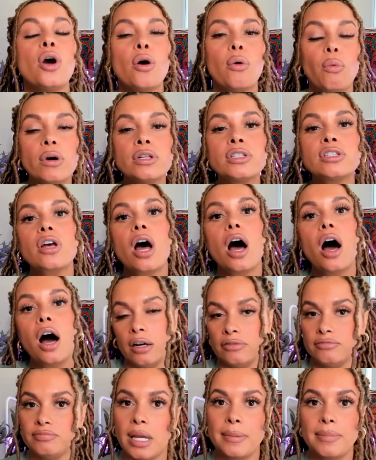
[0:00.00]
What's
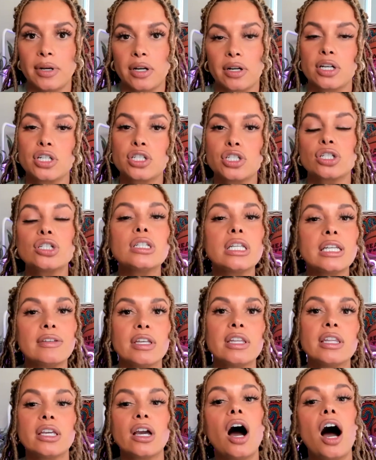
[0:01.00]
off paper? Because you're
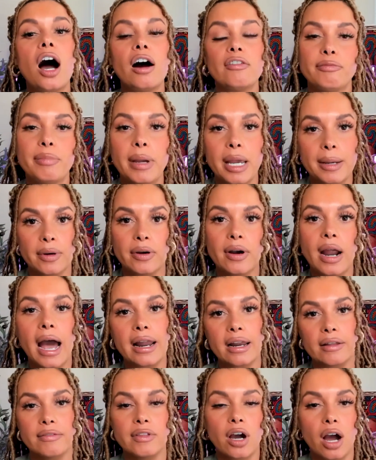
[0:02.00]
leaving the off paper
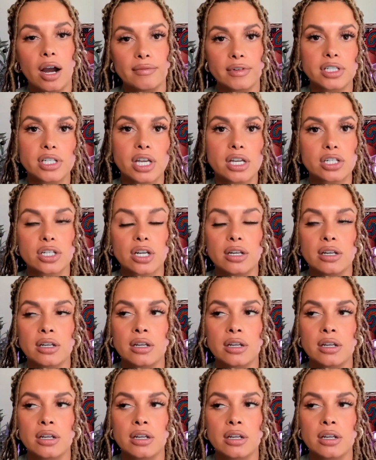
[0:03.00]
out of the conversation.